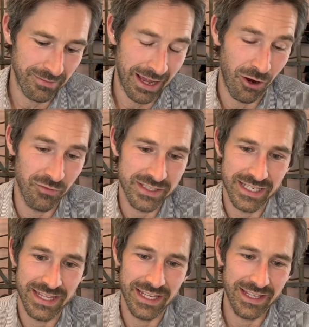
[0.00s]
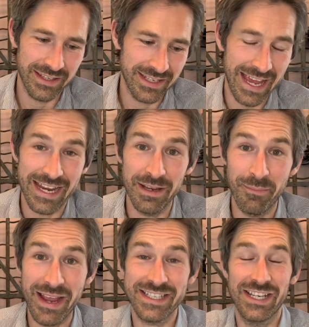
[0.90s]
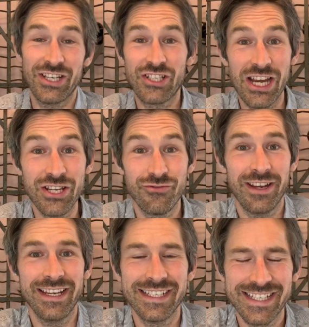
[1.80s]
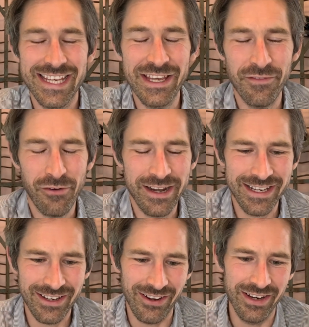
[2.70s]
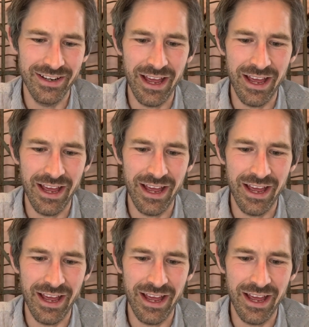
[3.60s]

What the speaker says: Obviously, the getting the best exchange rate is key for any client.